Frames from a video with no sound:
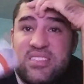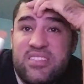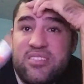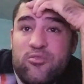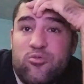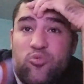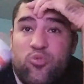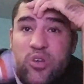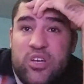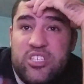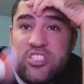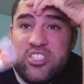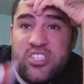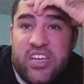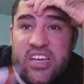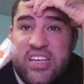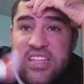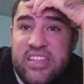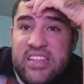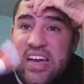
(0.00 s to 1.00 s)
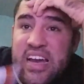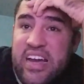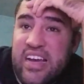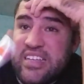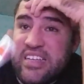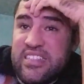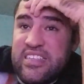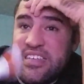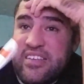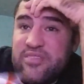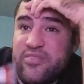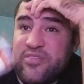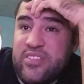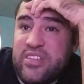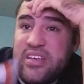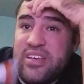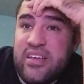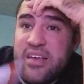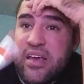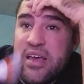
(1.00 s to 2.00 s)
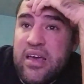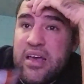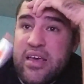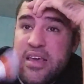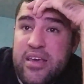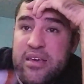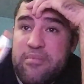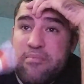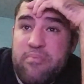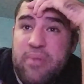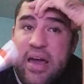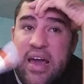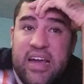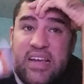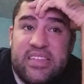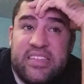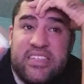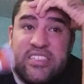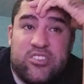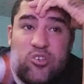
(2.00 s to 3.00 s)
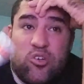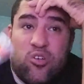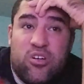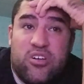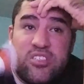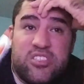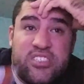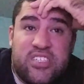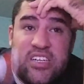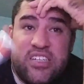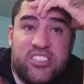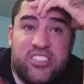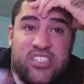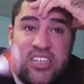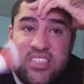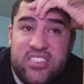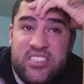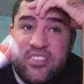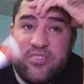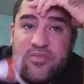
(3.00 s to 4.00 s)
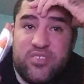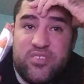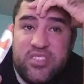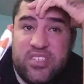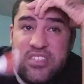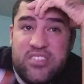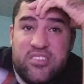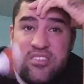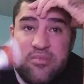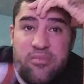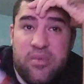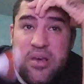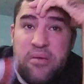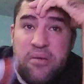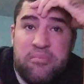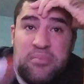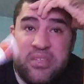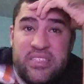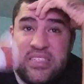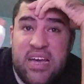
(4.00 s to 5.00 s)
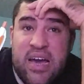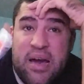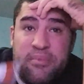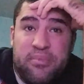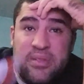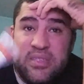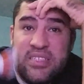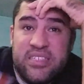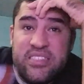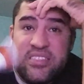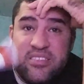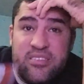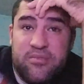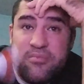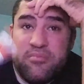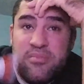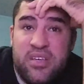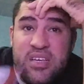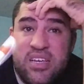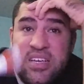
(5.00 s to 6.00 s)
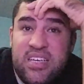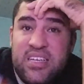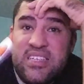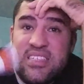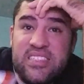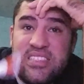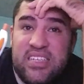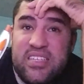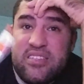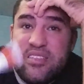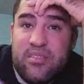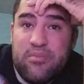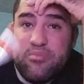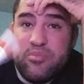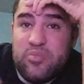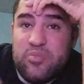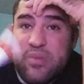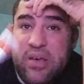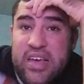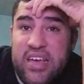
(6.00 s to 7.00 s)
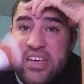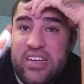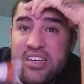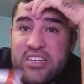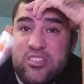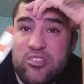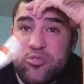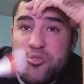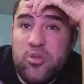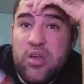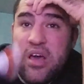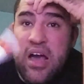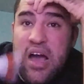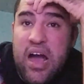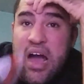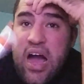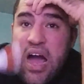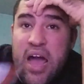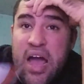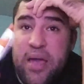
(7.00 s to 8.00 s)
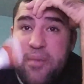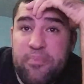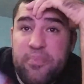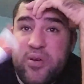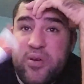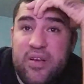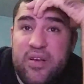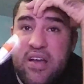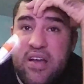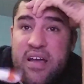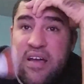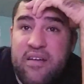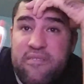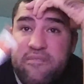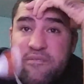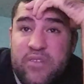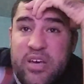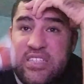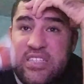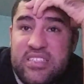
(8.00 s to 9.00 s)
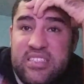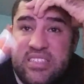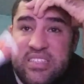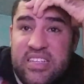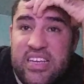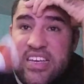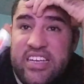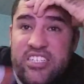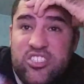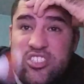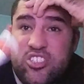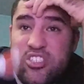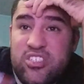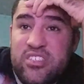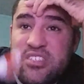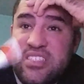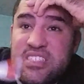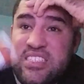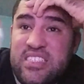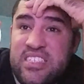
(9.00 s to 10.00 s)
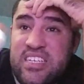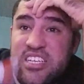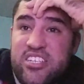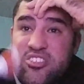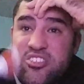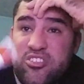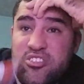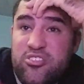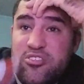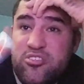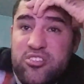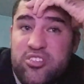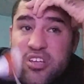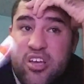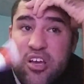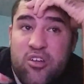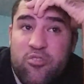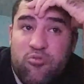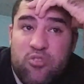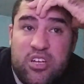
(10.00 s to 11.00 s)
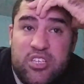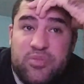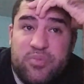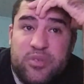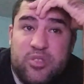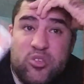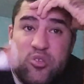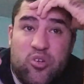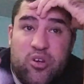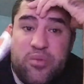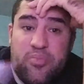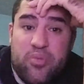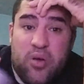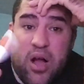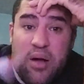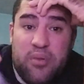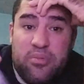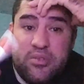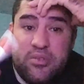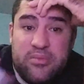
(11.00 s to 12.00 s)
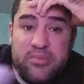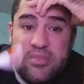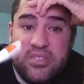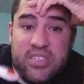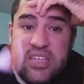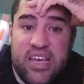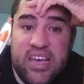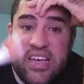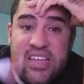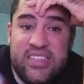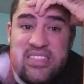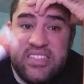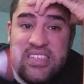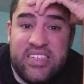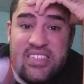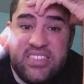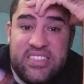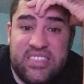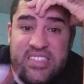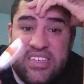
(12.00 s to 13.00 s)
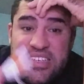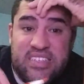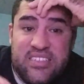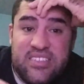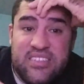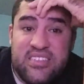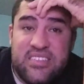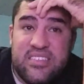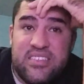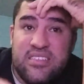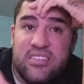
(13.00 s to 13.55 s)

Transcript: which can negatively impact a dog's digestive system and metabolism. Symptoms may include hyperventilation, seizures, respiratory problems, and dizziness.